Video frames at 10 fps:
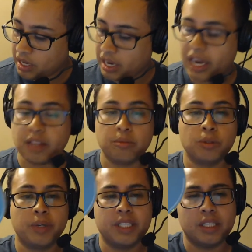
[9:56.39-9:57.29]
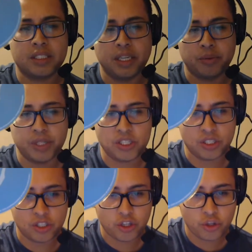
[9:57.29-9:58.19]
And the Blu-ray does say
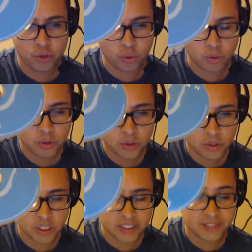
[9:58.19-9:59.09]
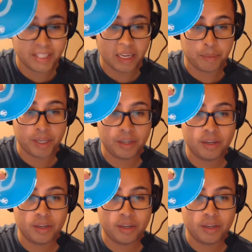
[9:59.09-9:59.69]
Region two, the D V D I mean.